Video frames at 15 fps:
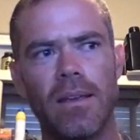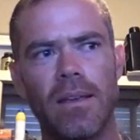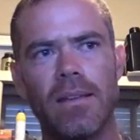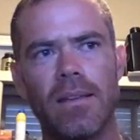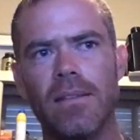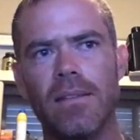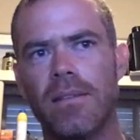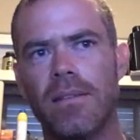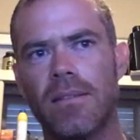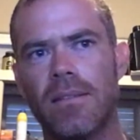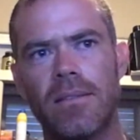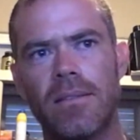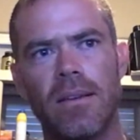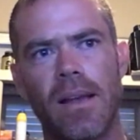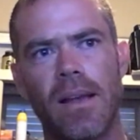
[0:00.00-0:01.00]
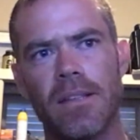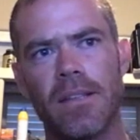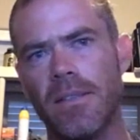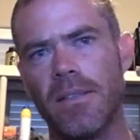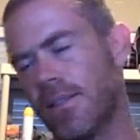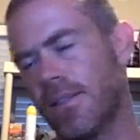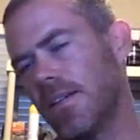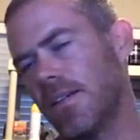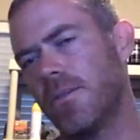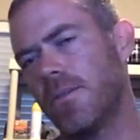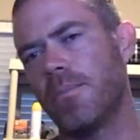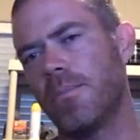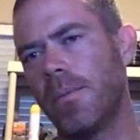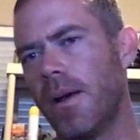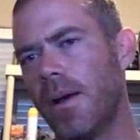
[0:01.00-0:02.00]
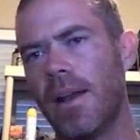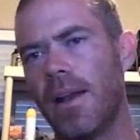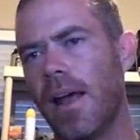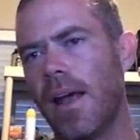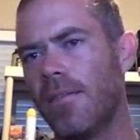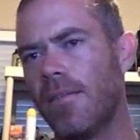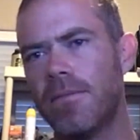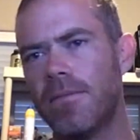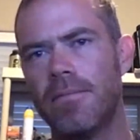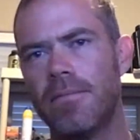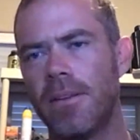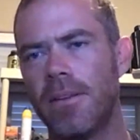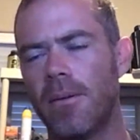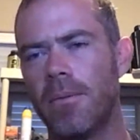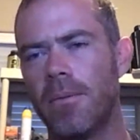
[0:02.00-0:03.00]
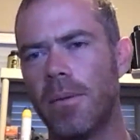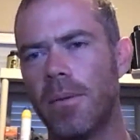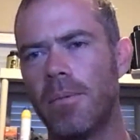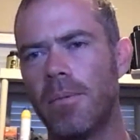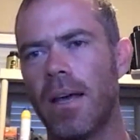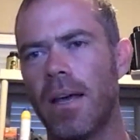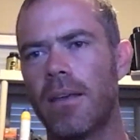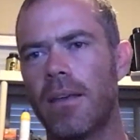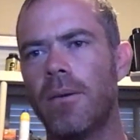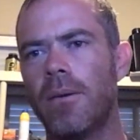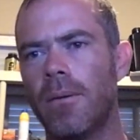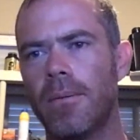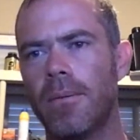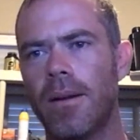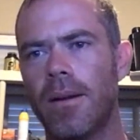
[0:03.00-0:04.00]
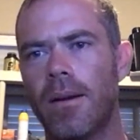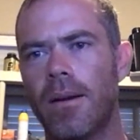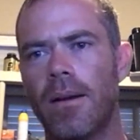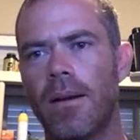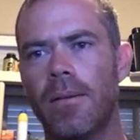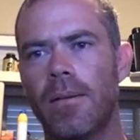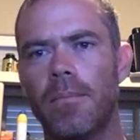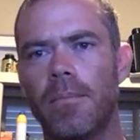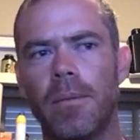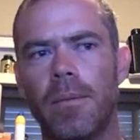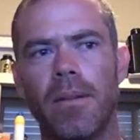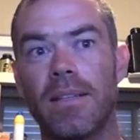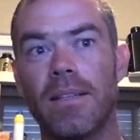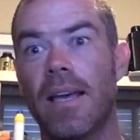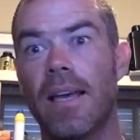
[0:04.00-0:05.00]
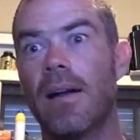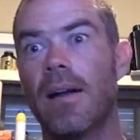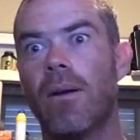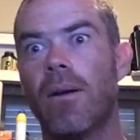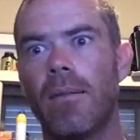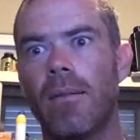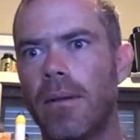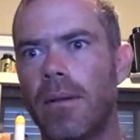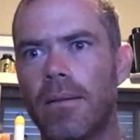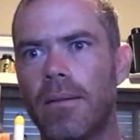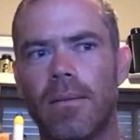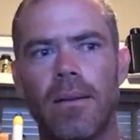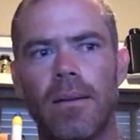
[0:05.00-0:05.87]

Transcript: that's a discussion with people I'd have. With people like you, people like Zach Rodman,